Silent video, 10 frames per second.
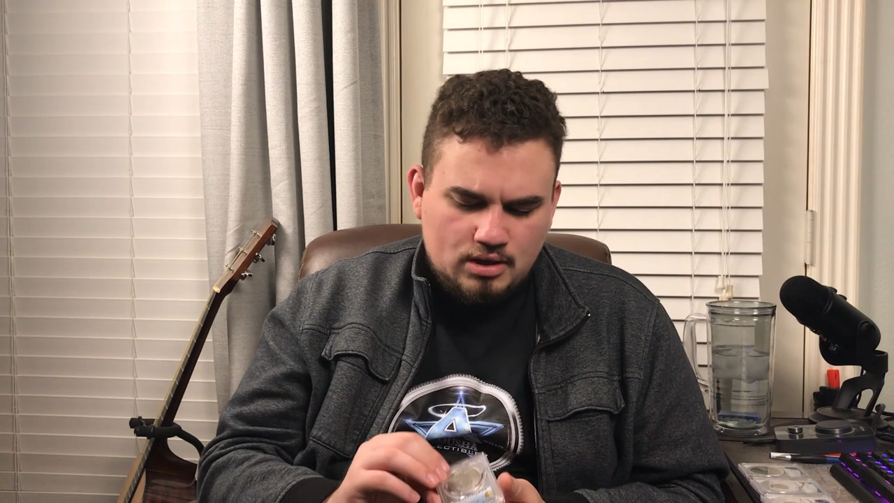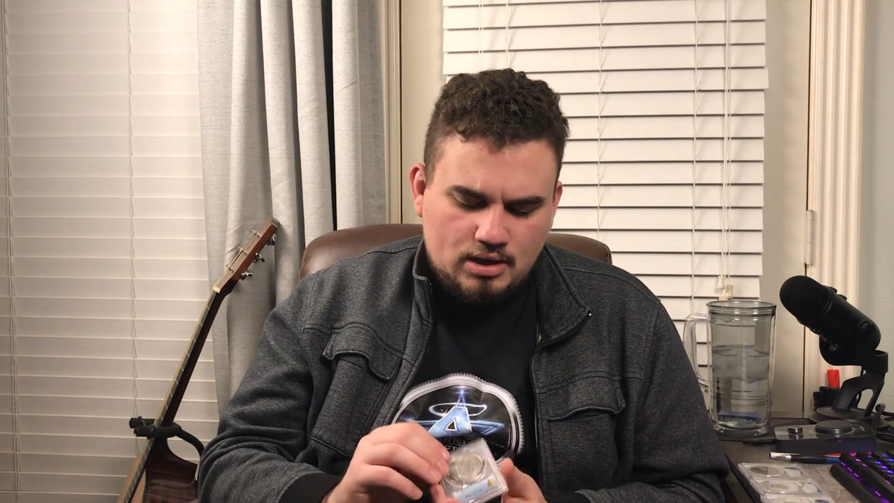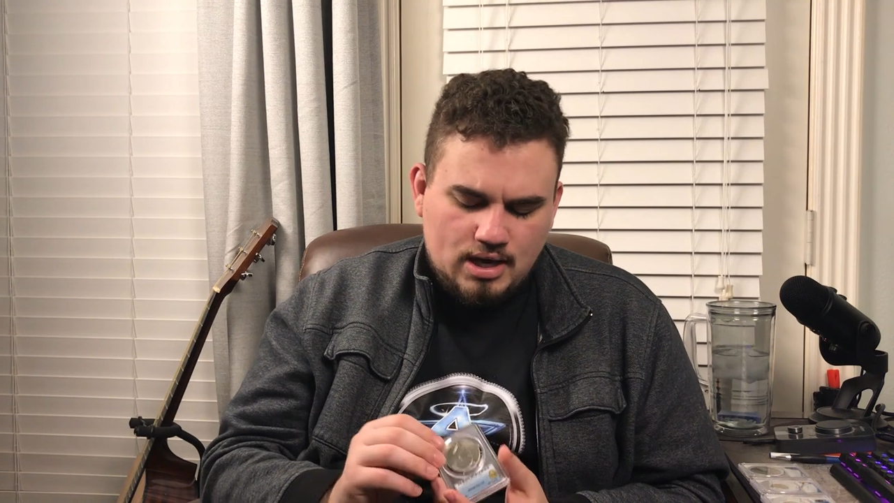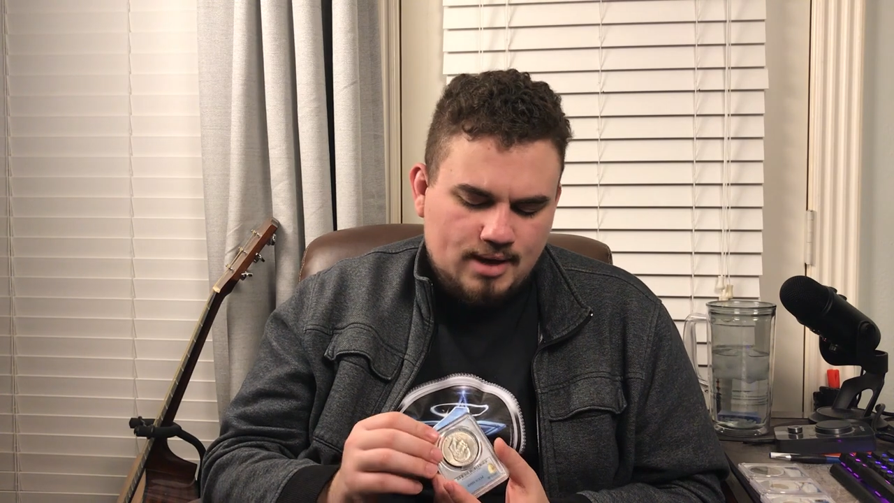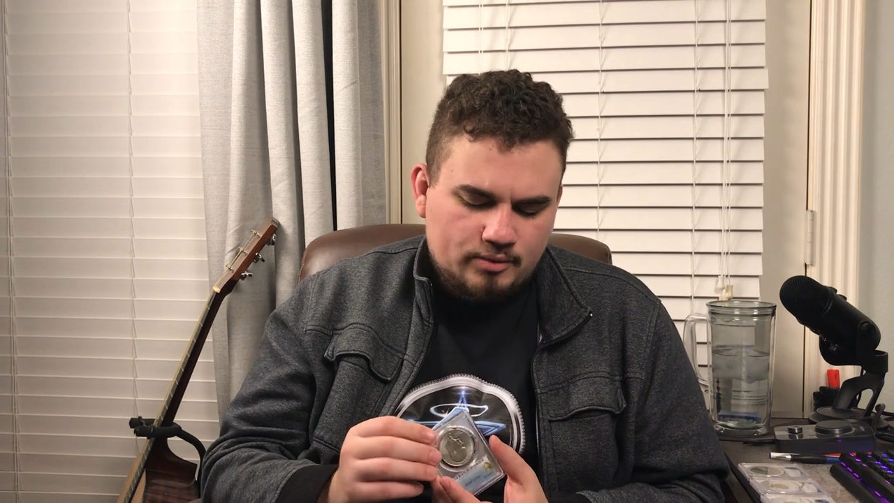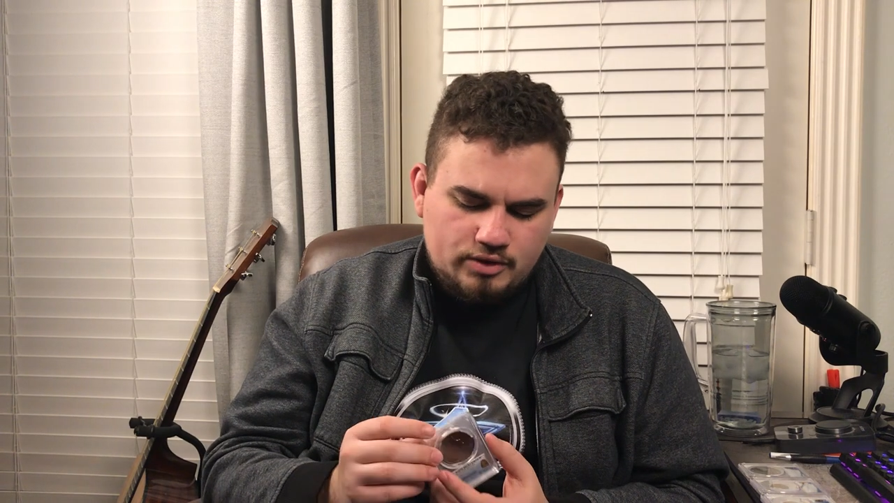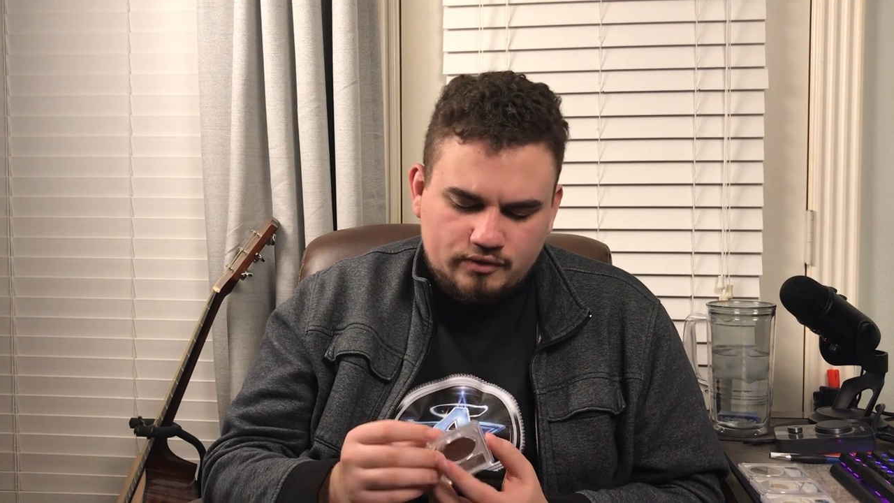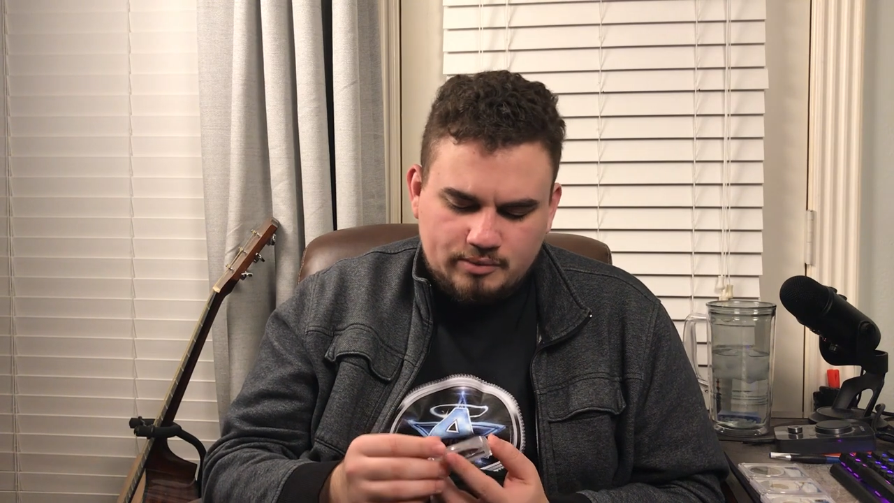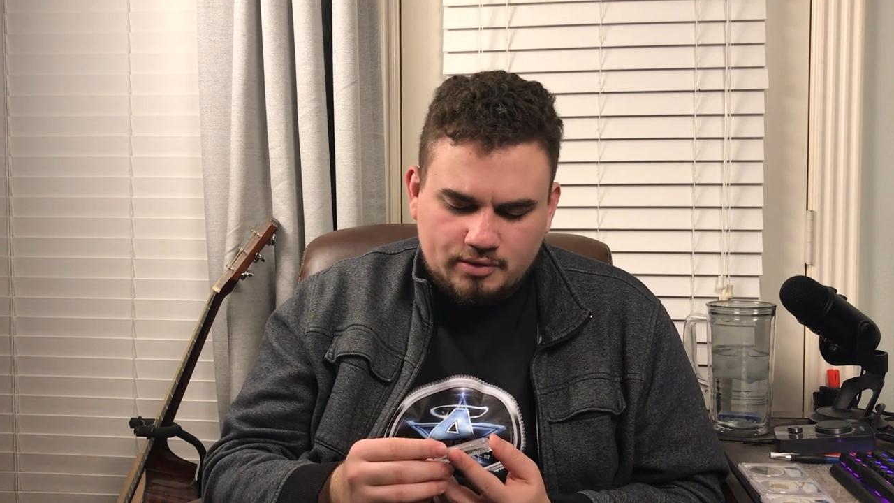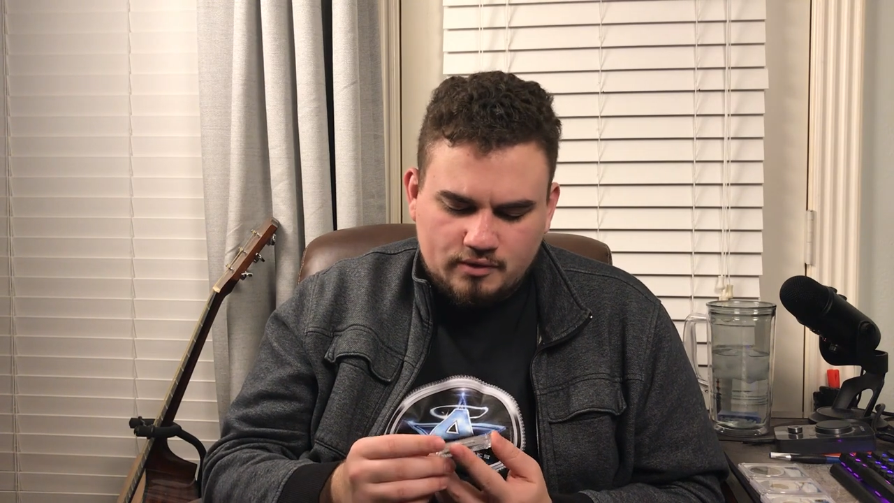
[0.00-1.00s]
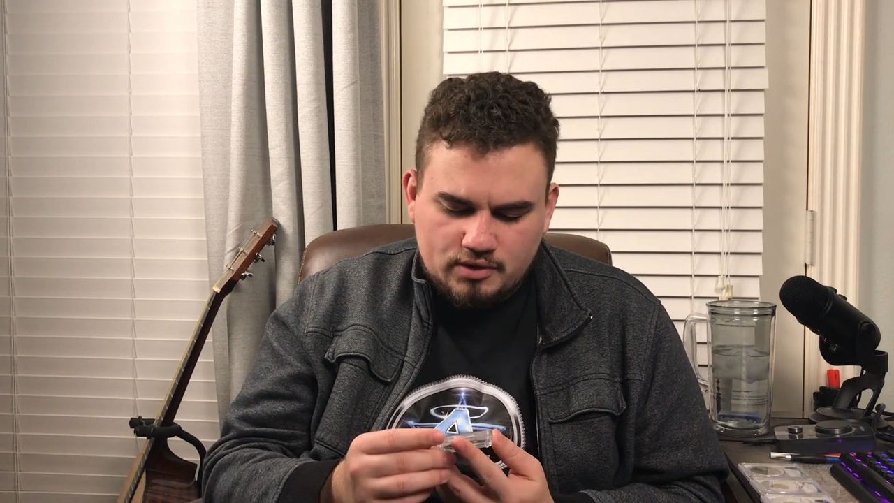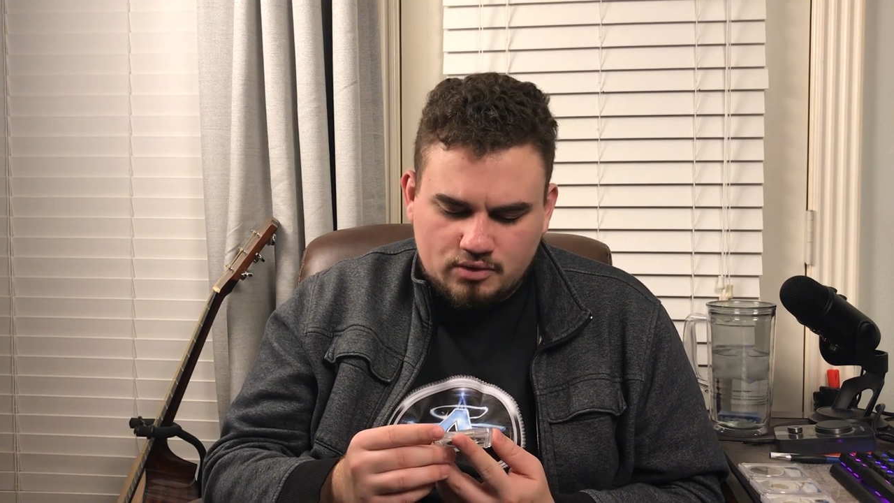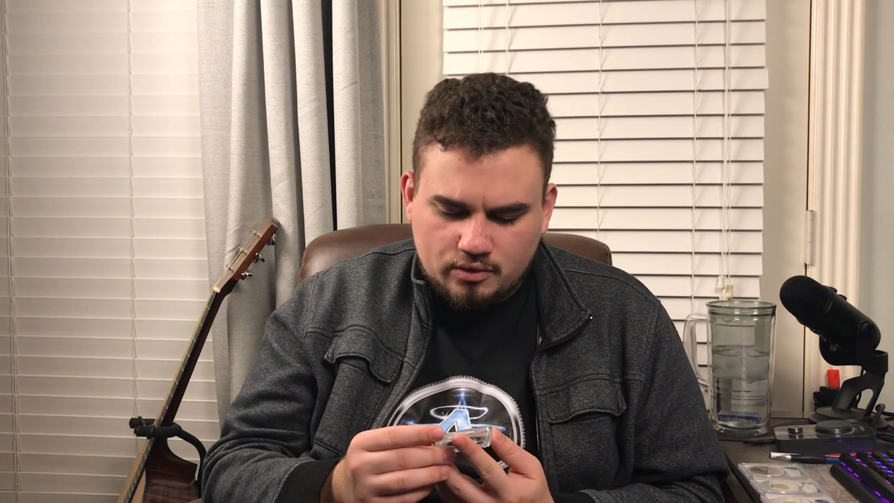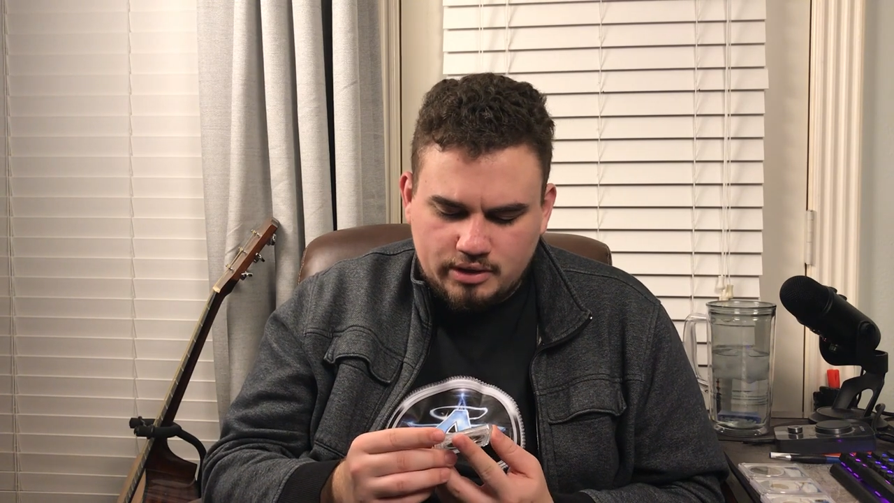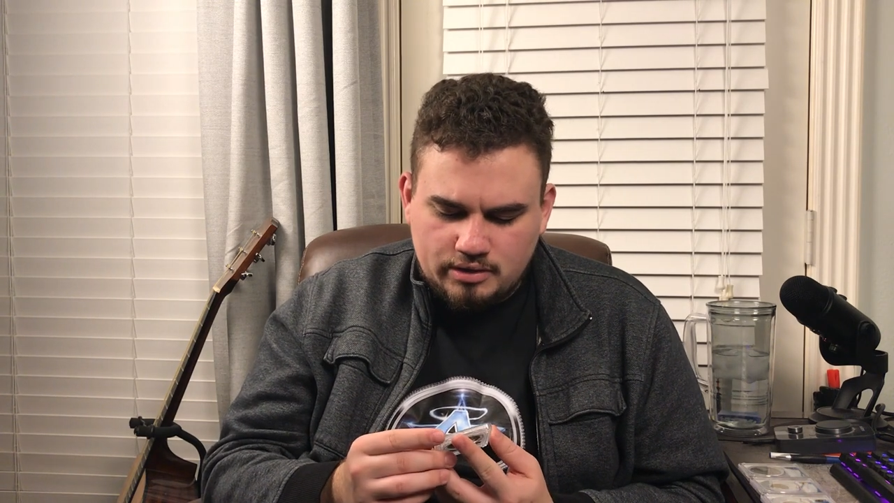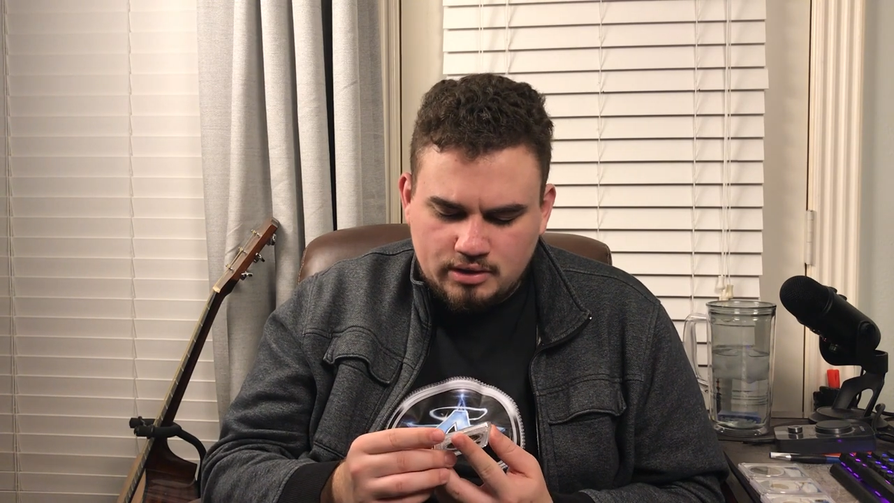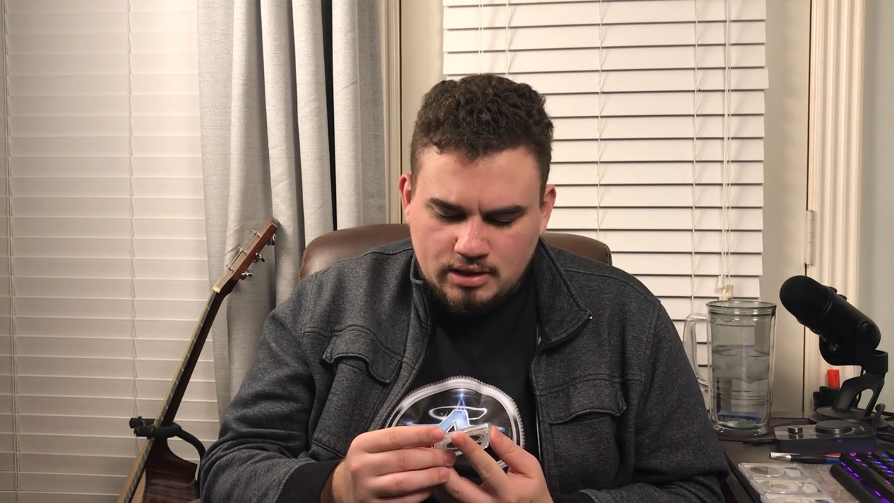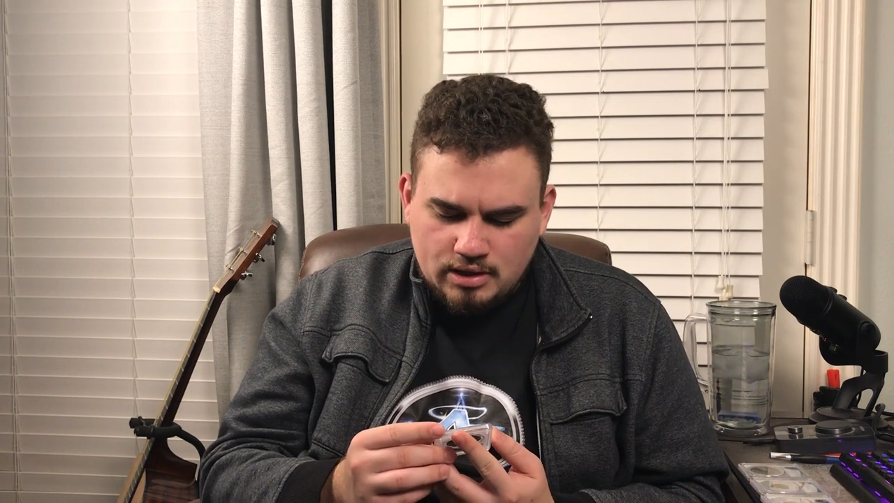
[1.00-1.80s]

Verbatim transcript: When you flip over the coin,